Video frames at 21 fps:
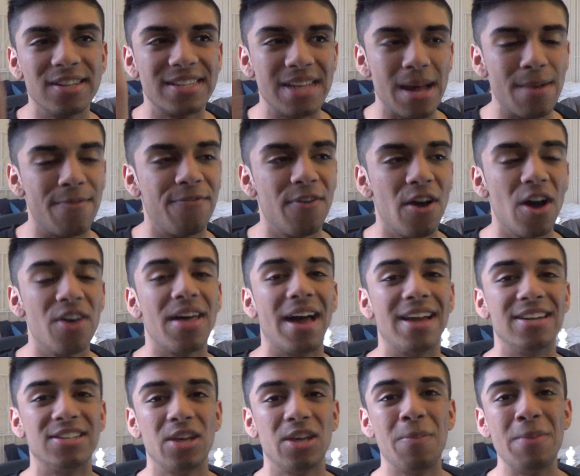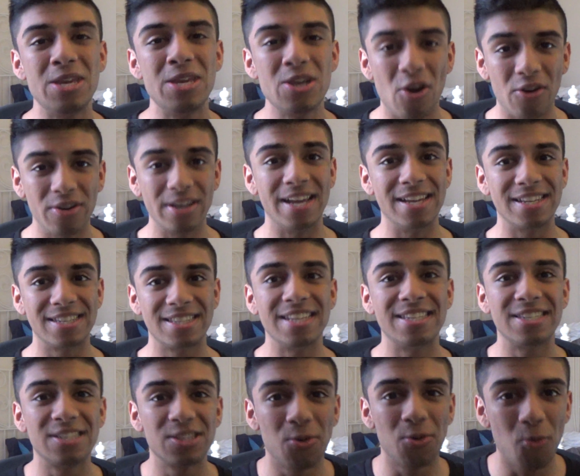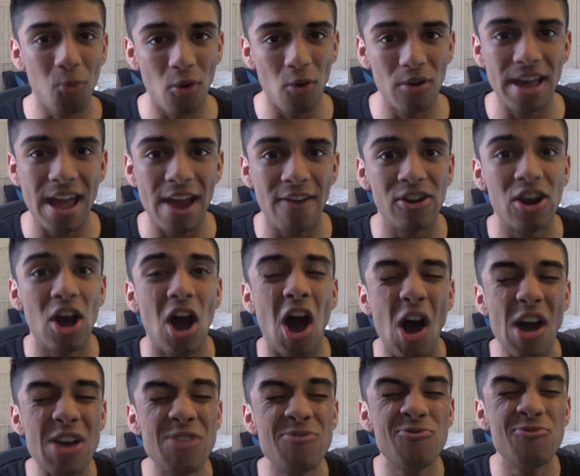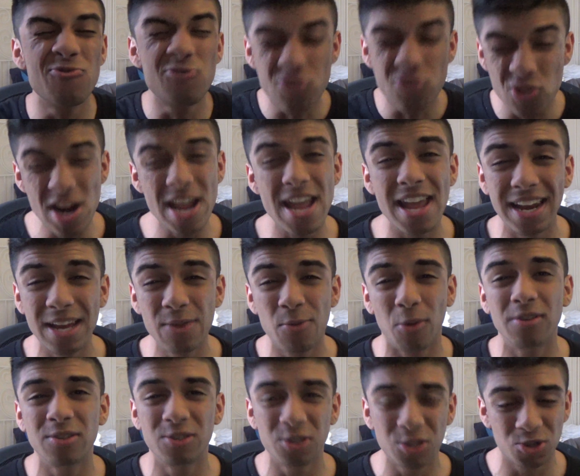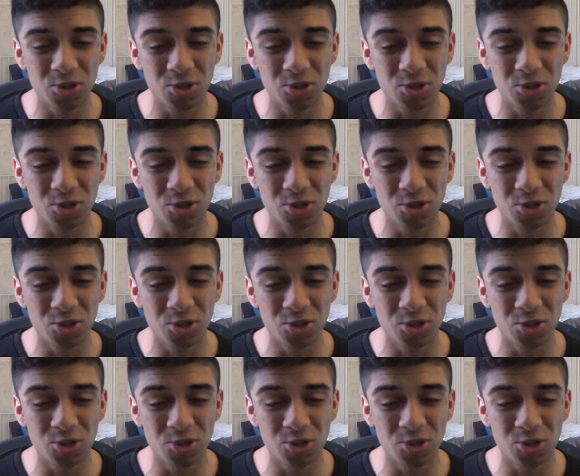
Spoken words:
step further, and to be honest, this is the one area I really want to